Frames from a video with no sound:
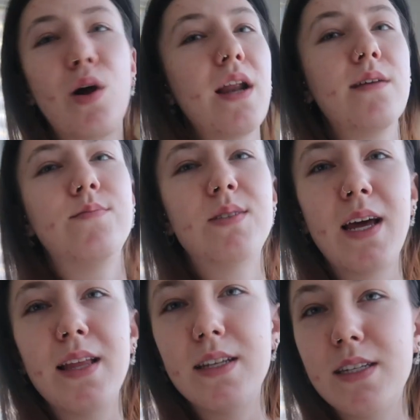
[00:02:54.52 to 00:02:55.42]
not gonna
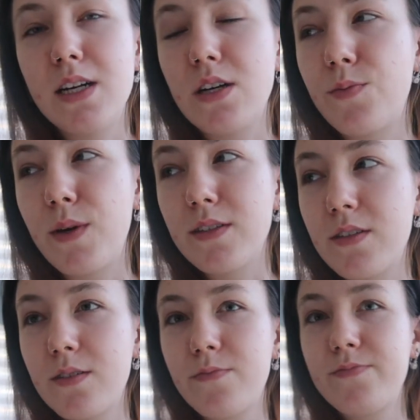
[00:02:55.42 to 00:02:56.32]
say the details
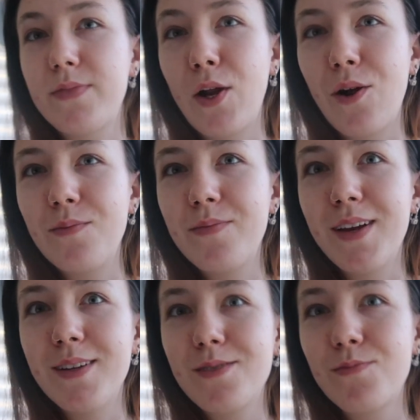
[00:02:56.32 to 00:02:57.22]
because, you know,
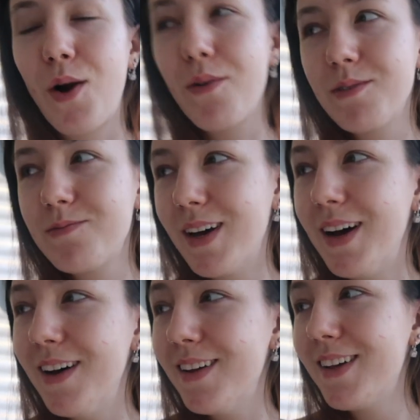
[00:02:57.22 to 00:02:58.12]
it's private,
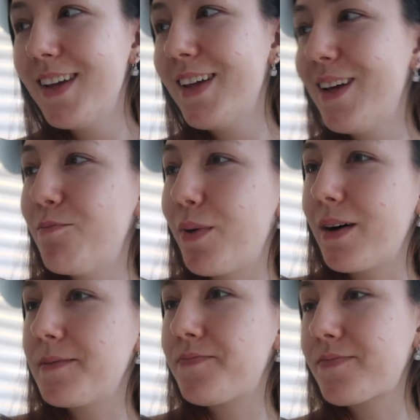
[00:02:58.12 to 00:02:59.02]

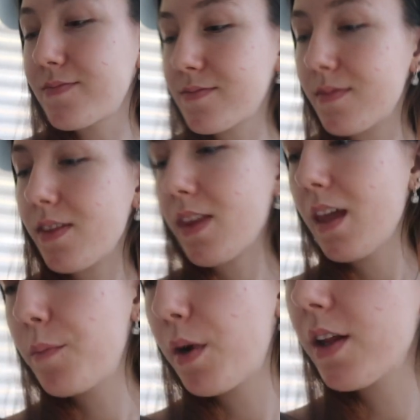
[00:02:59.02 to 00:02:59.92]
but
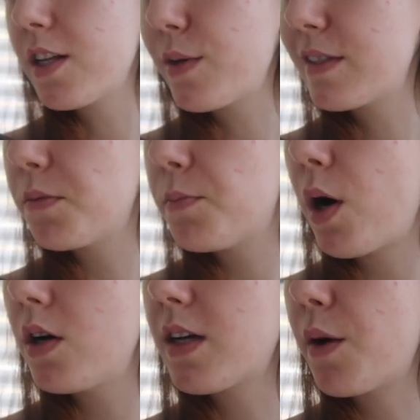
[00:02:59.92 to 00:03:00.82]
I'm currently doing some
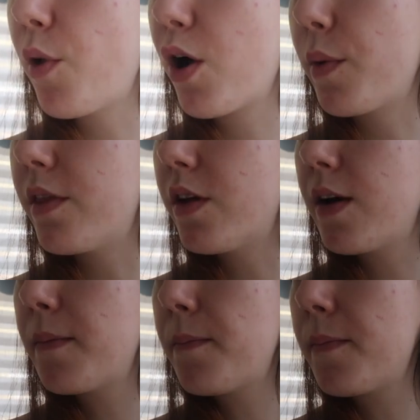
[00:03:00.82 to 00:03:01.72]
part-time work with
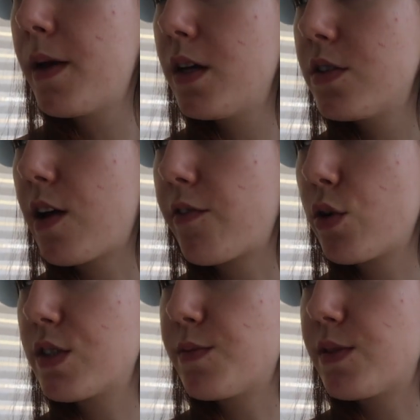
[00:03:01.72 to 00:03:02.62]
them, so I've
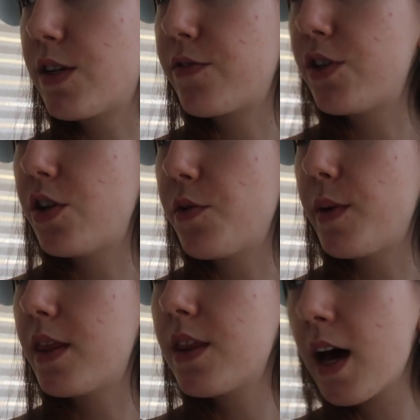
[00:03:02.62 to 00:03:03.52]
got some stuff to do with